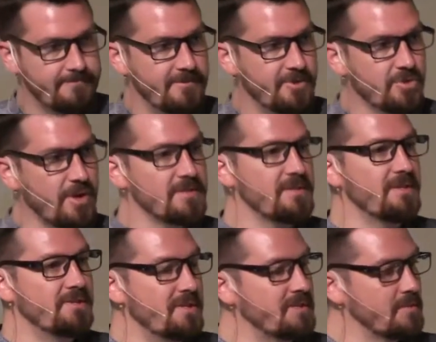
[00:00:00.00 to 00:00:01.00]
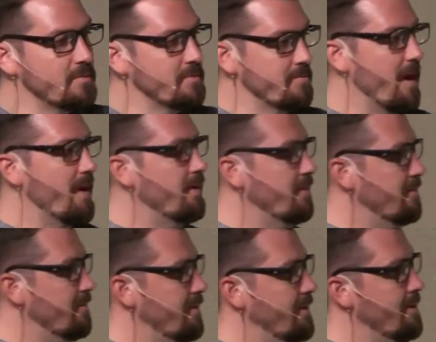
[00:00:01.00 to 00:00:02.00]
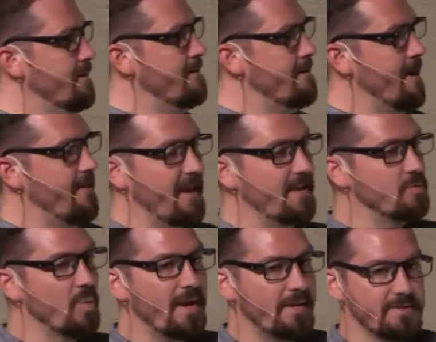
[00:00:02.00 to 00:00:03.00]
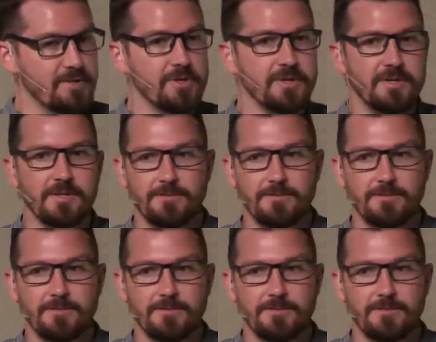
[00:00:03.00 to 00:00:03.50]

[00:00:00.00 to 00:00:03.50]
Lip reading: Trust that Jesus was right and that his way is good.